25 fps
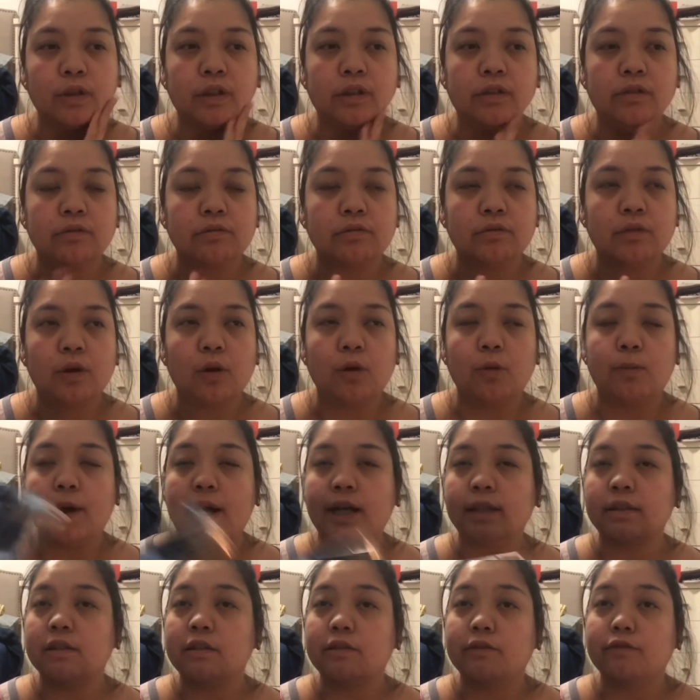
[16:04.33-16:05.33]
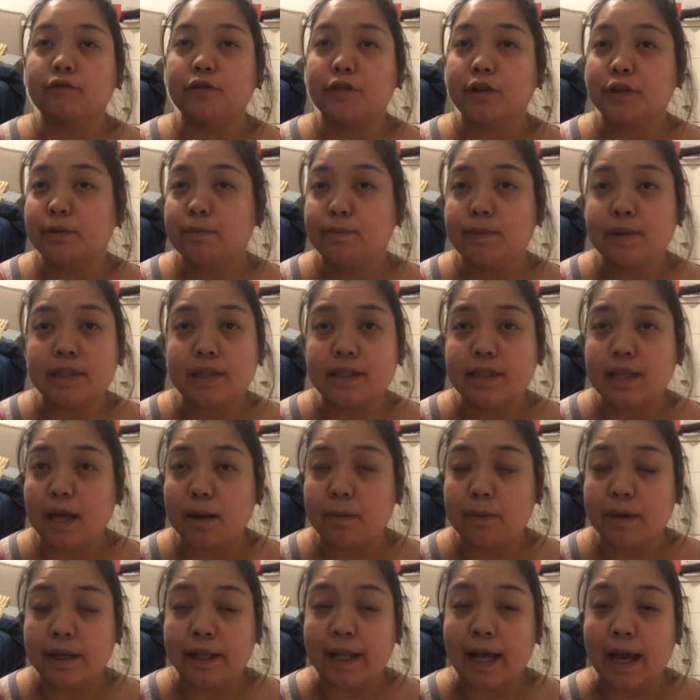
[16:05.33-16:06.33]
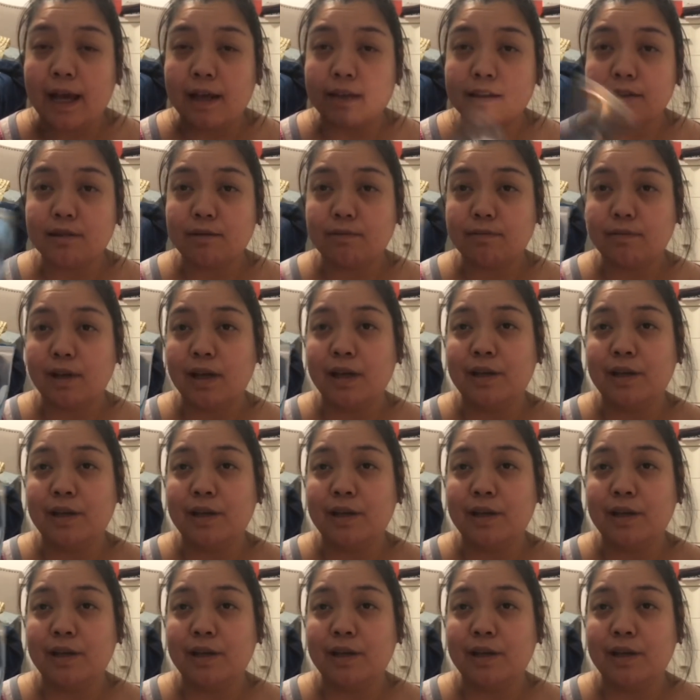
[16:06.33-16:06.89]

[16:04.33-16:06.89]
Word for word: will go back to the Philippines I might ask